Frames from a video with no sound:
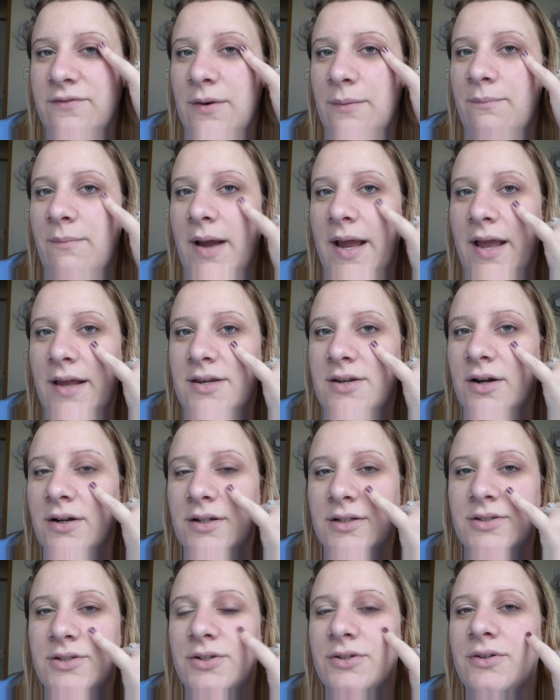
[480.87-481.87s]
from my
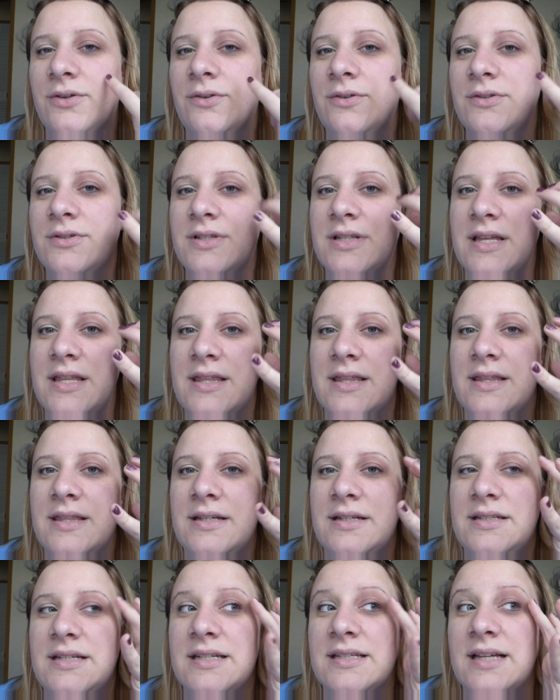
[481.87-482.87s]
dark circles and
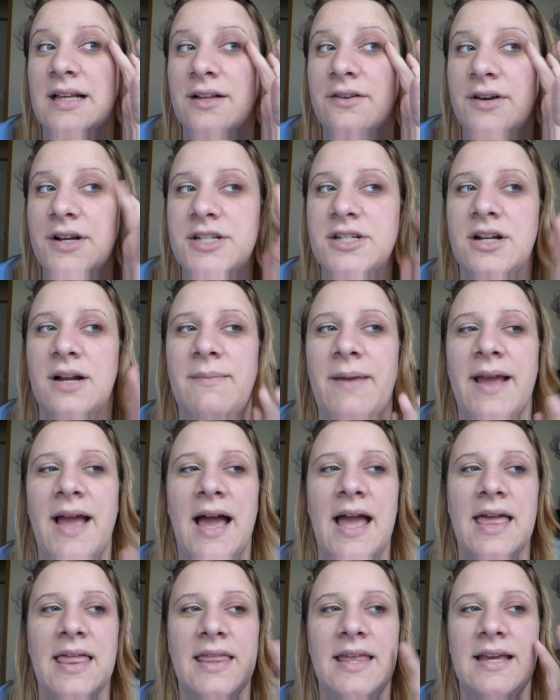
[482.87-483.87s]
the discoloration on my
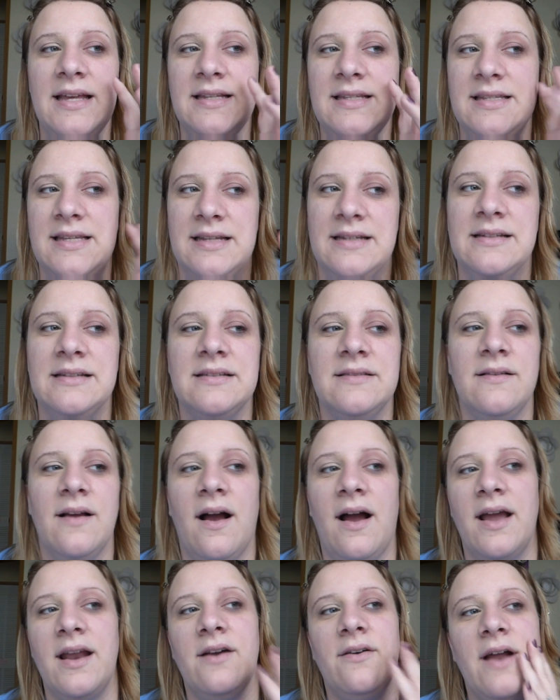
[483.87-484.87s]
eyelids, and
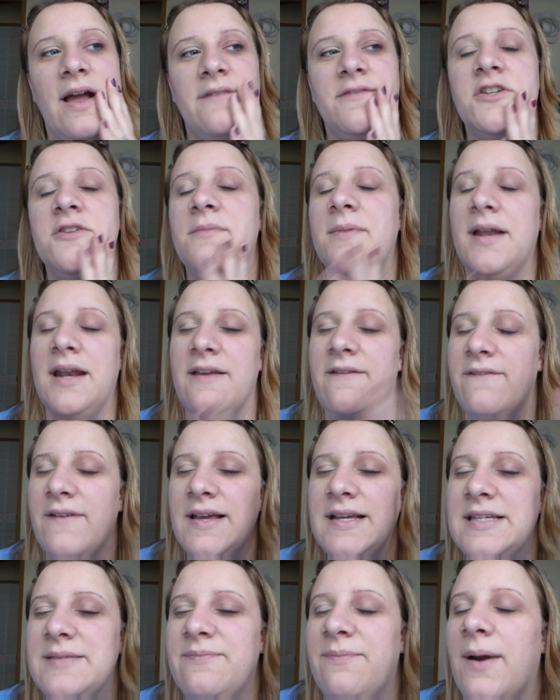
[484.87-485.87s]
I don't have too many
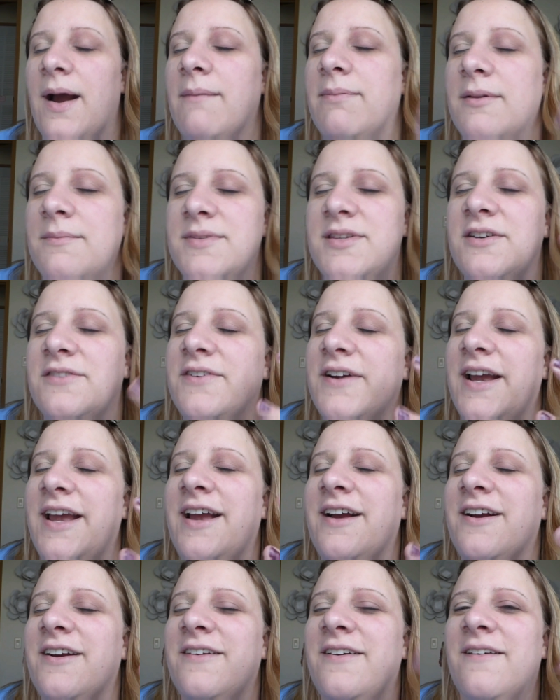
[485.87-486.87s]
face problems over
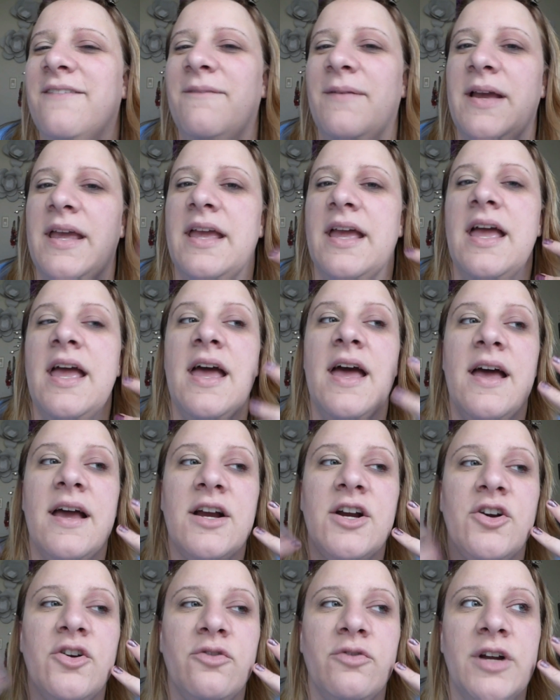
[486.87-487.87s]
here, my
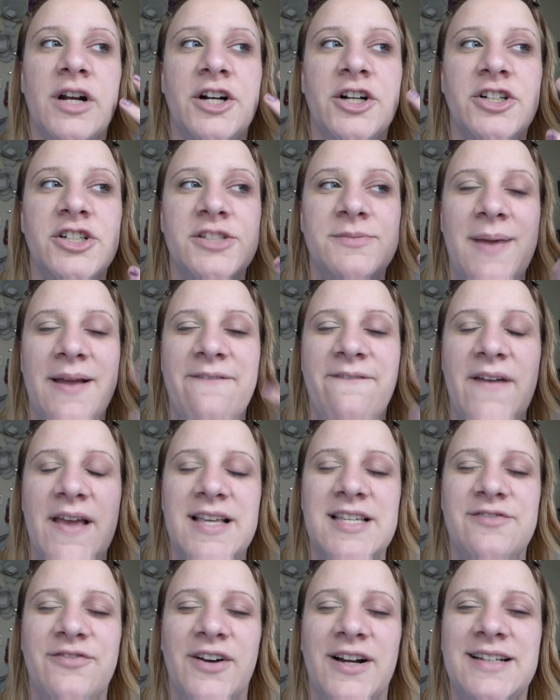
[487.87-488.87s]
critters, my
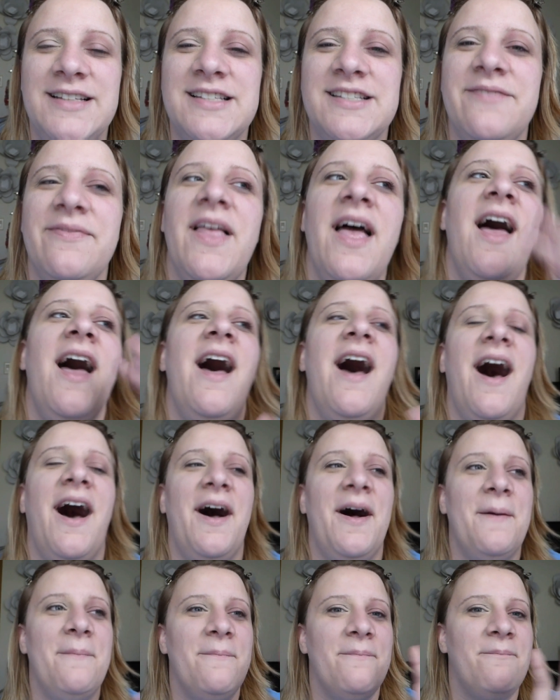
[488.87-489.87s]
face friends.
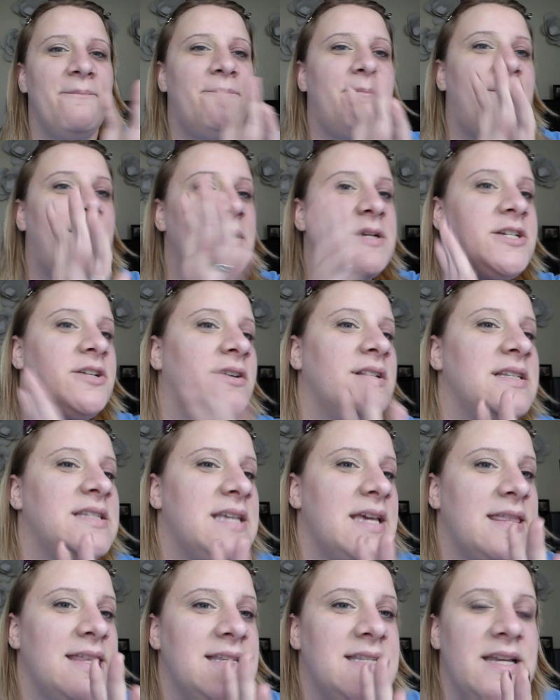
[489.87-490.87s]
But you can
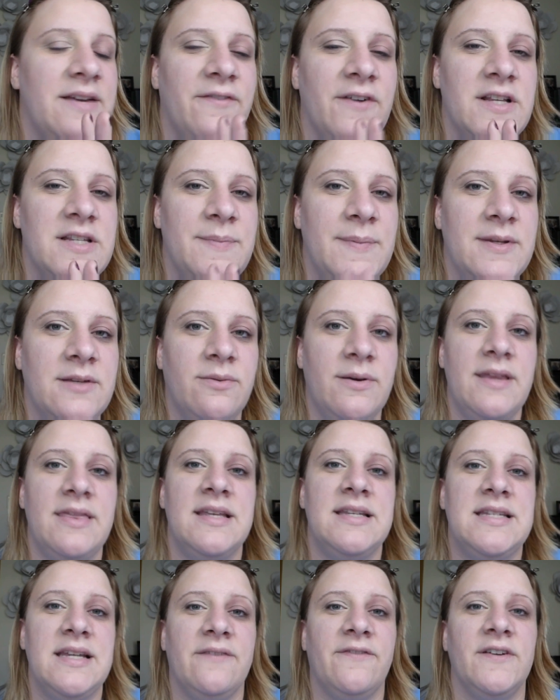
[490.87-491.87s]
see the difference between
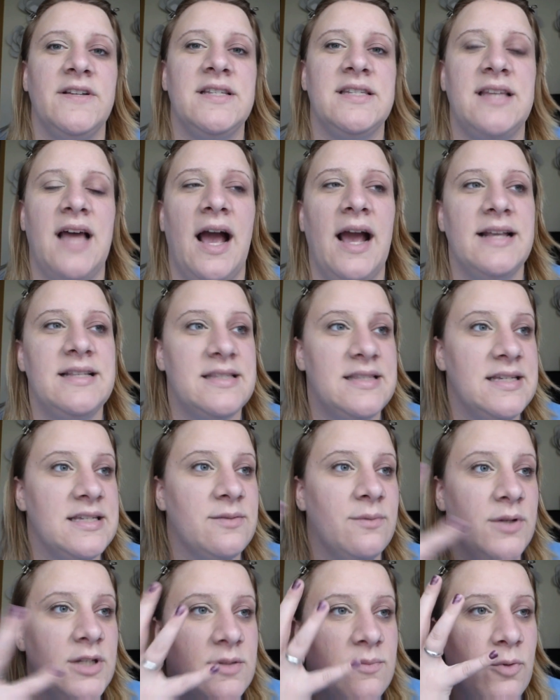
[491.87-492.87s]
the different sides.
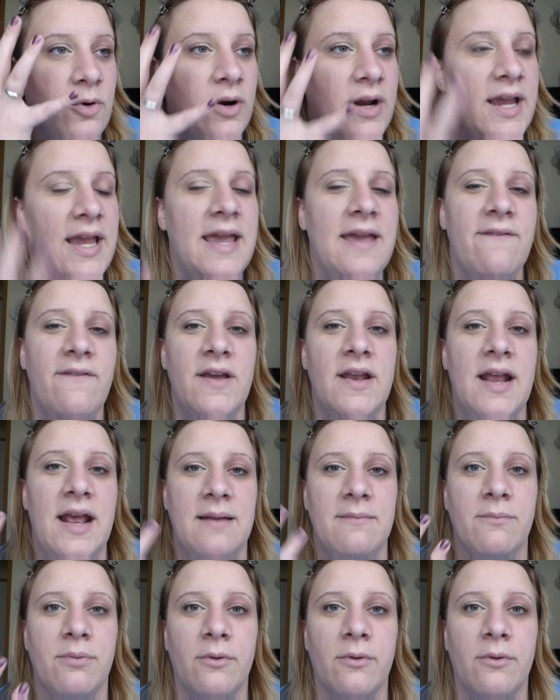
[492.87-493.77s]
This one's more even and